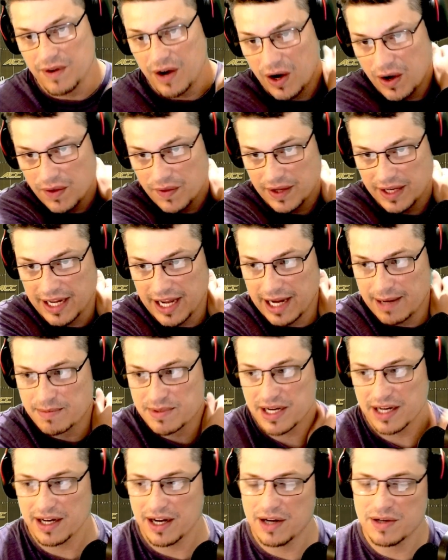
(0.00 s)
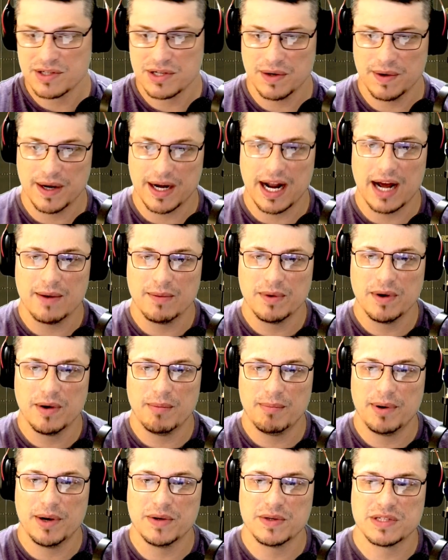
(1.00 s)
all the games I go to, and I will
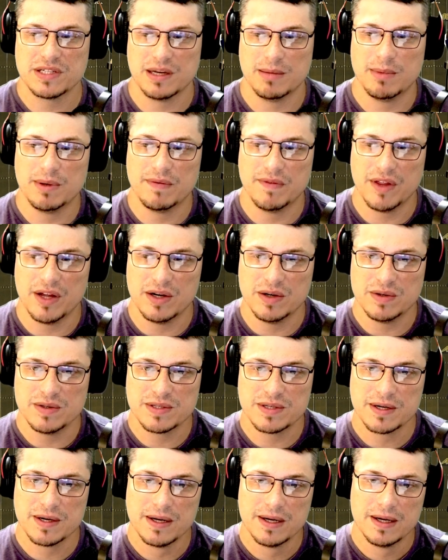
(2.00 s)
post some of those